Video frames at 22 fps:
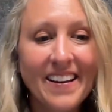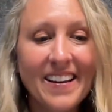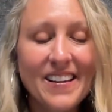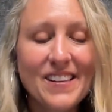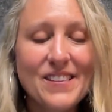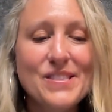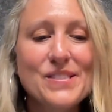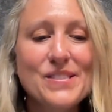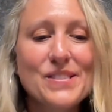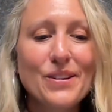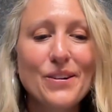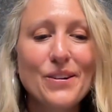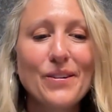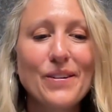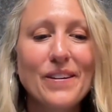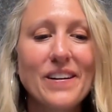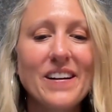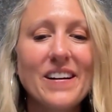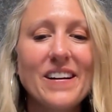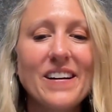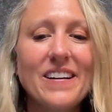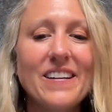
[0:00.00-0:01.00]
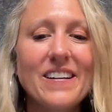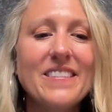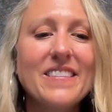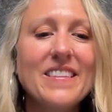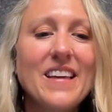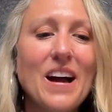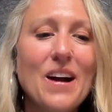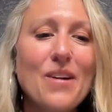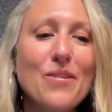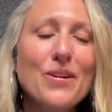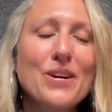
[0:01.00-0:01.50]
And so uh,
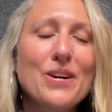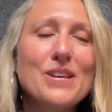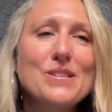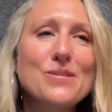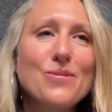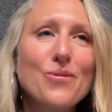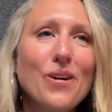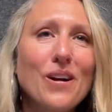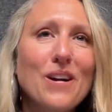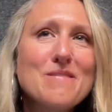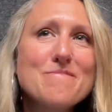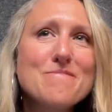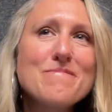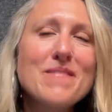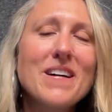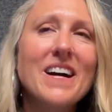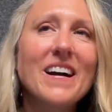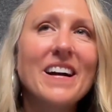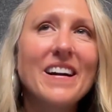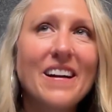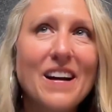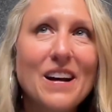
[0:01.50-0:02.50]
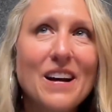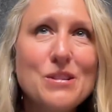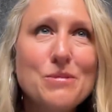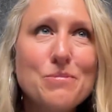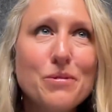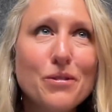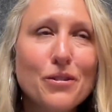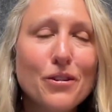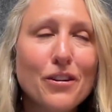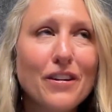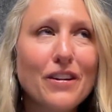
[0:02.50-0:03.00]
that was where my
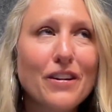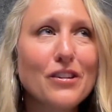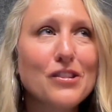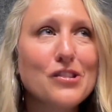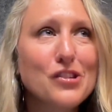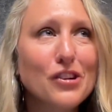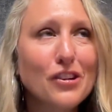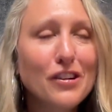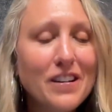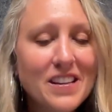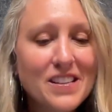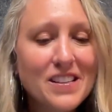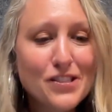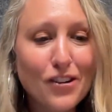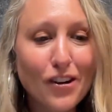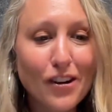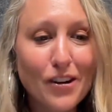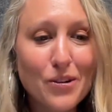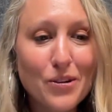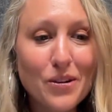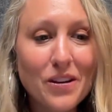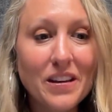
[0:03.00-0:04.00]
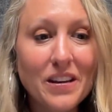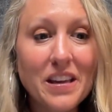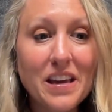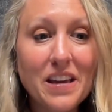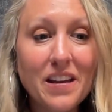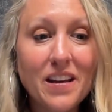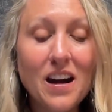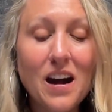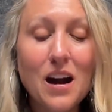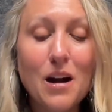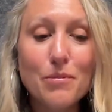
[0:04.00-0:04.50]
entrepreneurial journey started in e
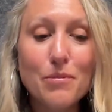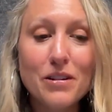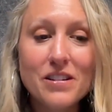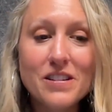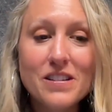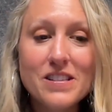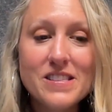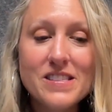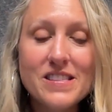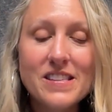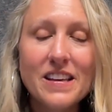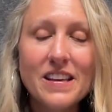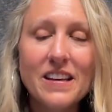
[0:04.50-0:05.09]
commerce.